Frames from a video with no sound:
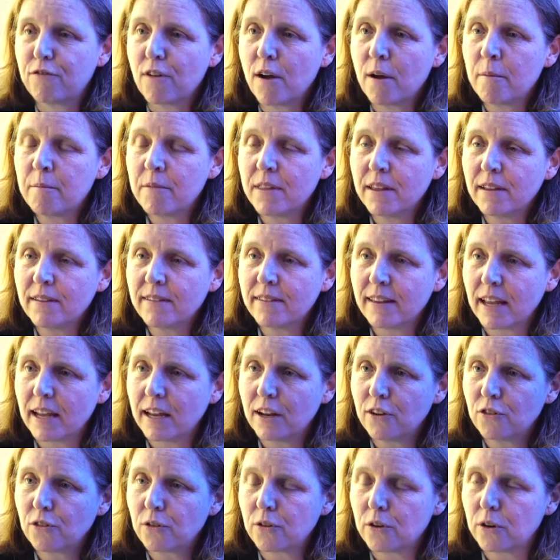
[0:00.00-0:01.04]
From this
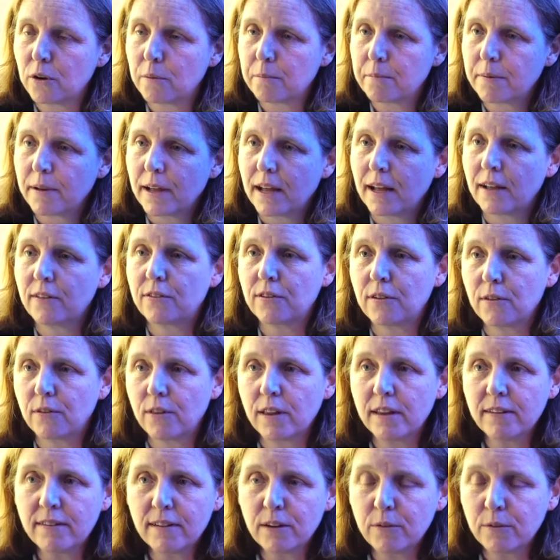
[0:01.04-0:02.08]
age group. And so
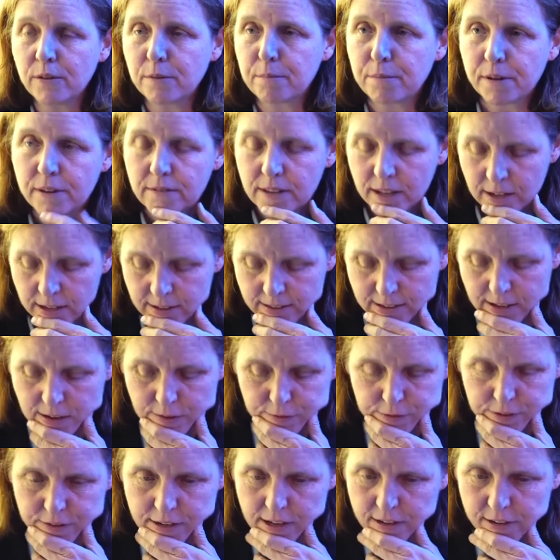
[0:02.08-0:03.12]
listen to what the president's
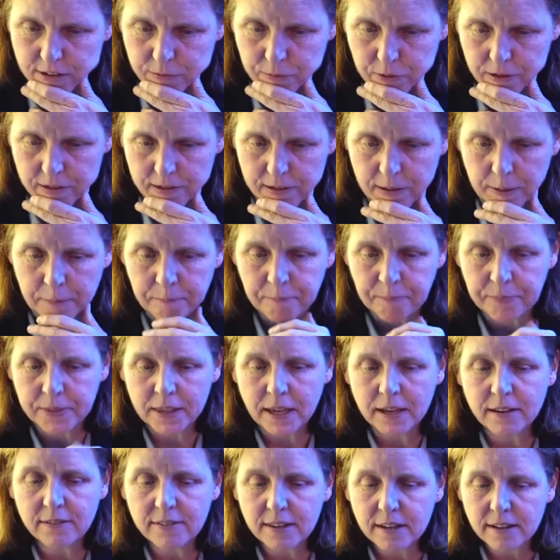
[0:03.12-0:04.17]
conversation was.
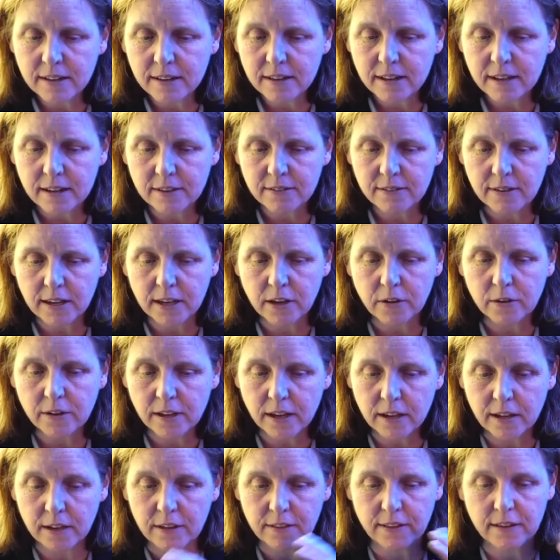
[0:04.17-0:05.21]
He said to the kids, like,
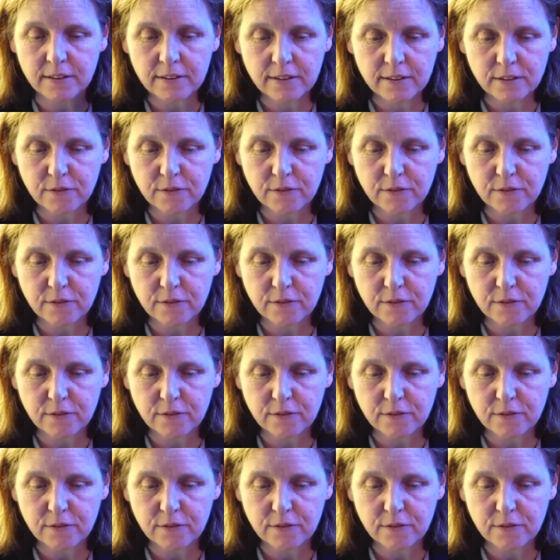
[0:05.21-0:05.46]
okay, this